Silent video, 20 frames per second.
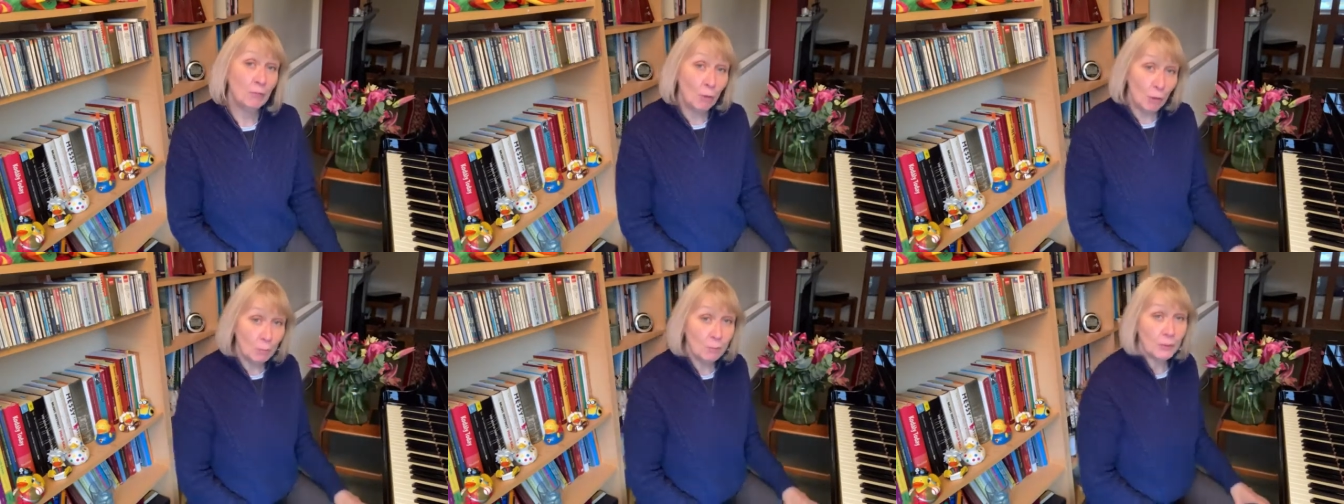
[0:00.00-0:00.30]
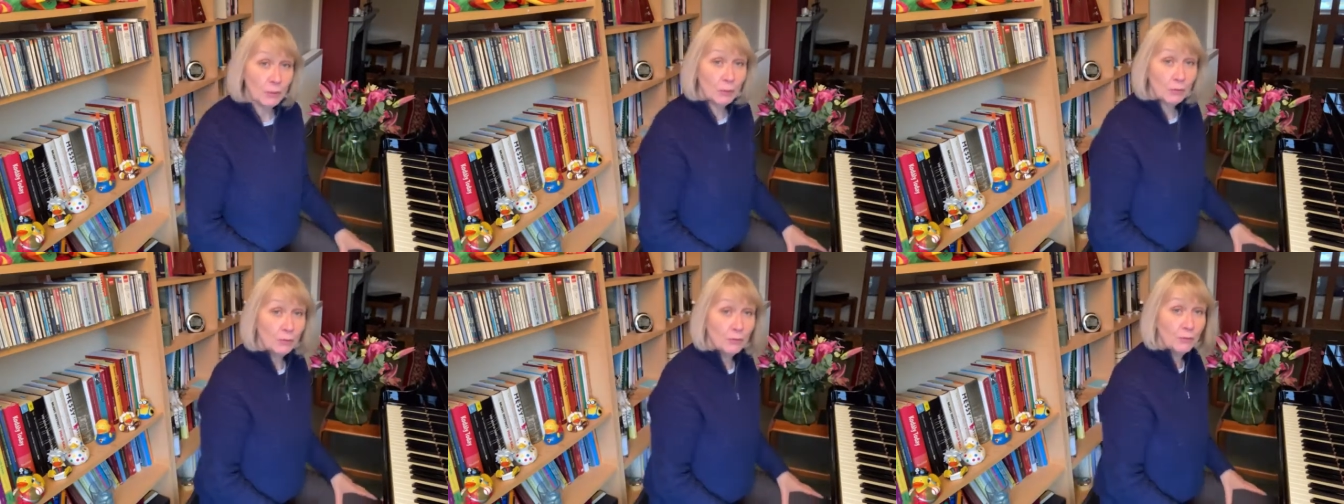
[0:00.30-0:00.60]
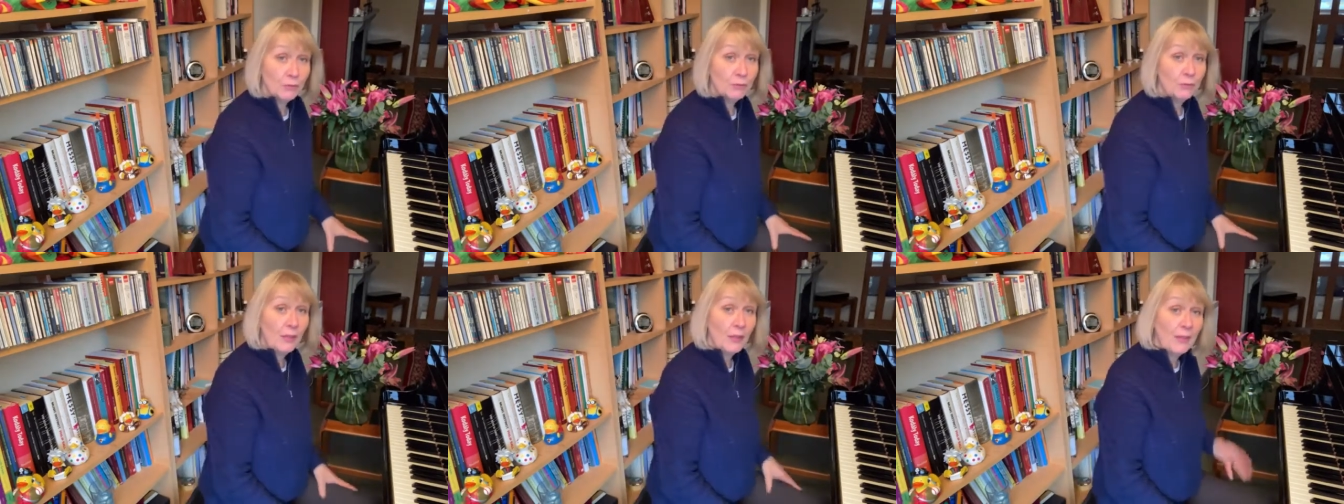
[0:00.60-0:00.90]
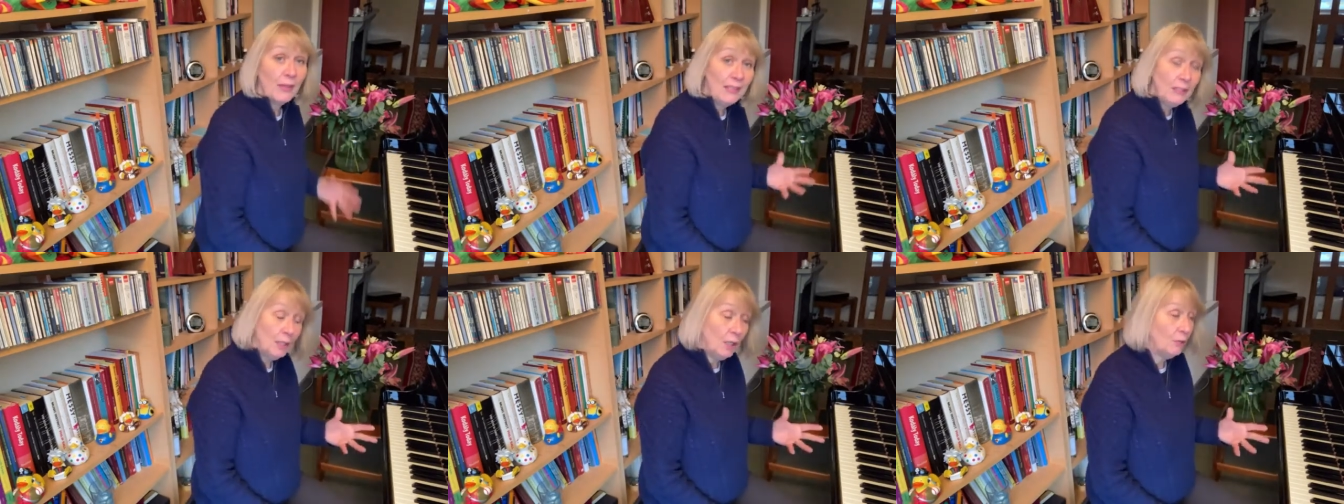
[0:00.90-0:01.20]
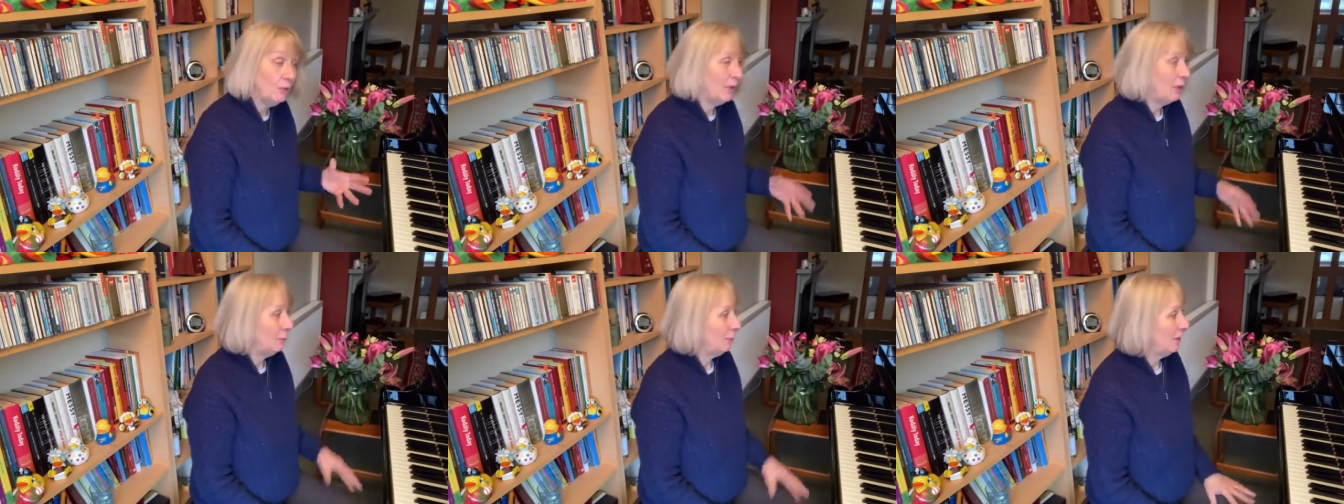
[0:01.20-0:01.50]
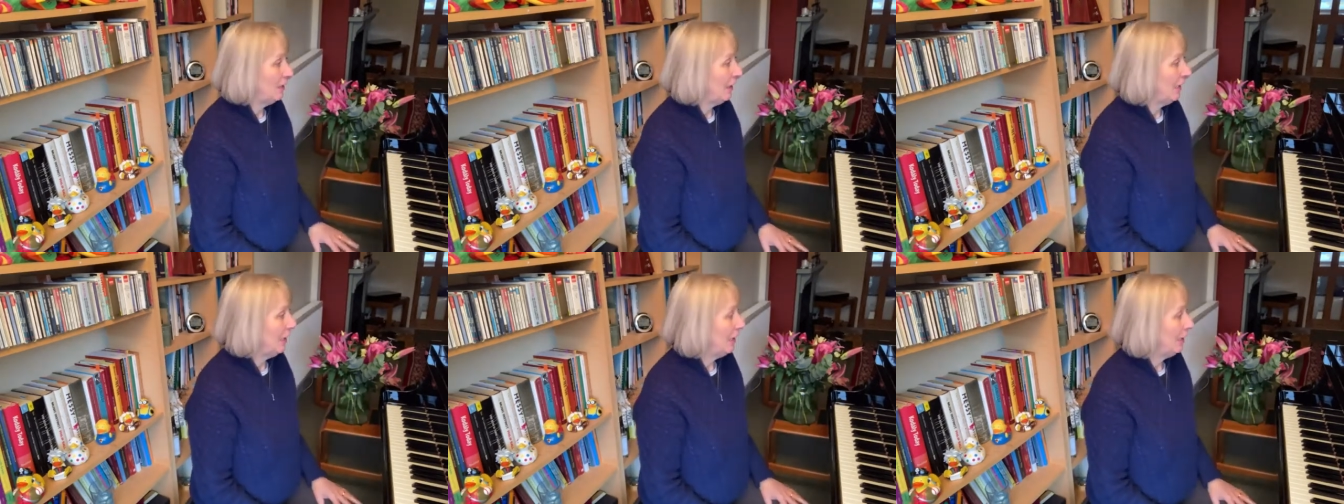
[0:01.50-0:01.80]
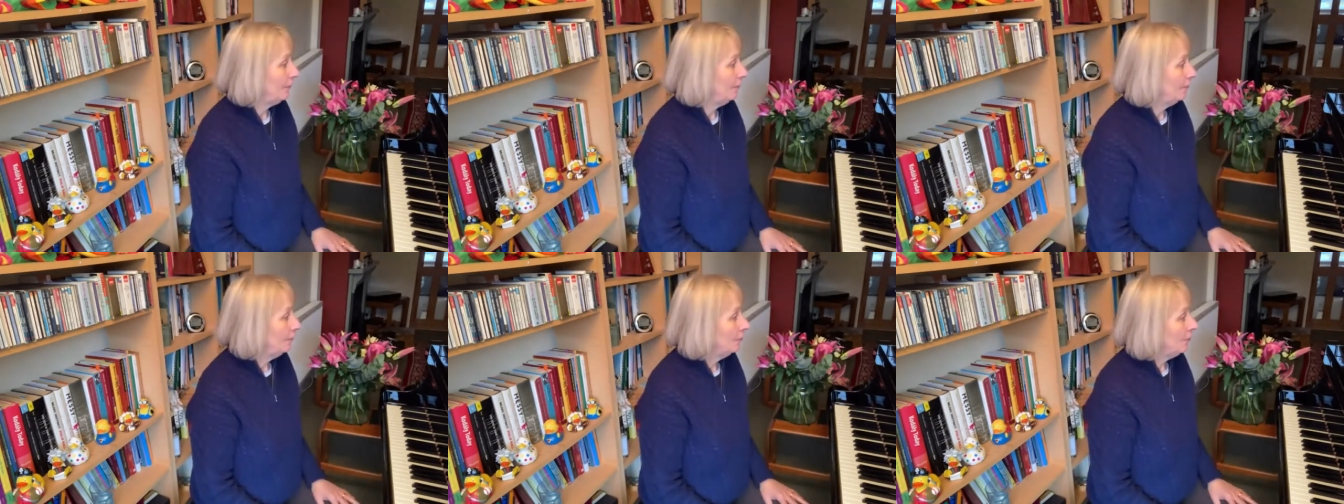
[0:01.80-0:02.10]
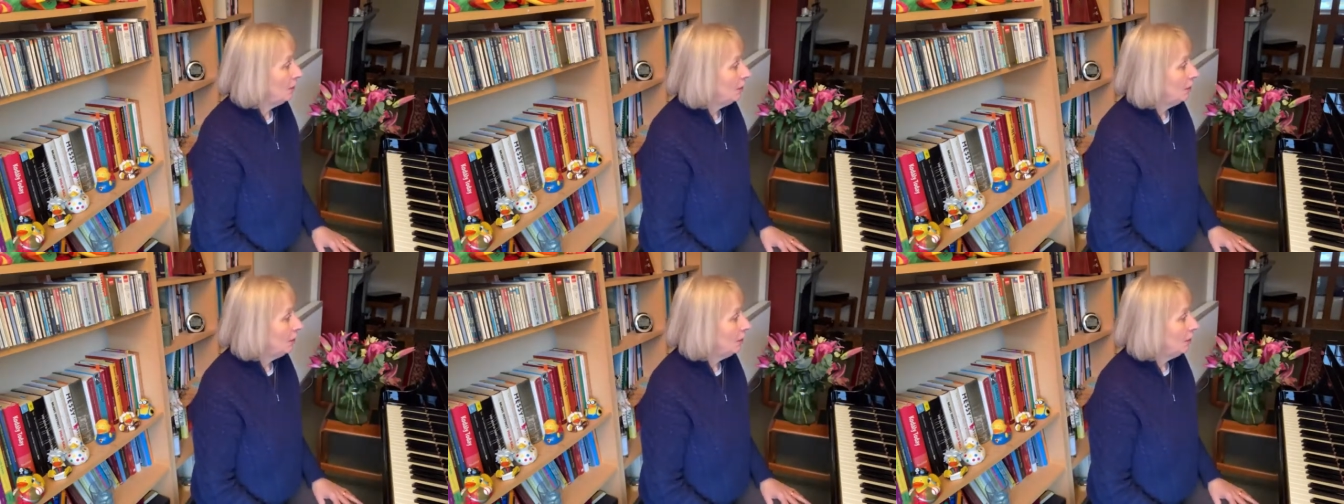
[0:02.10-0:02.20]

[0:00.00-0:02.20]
role models, that they know they were there.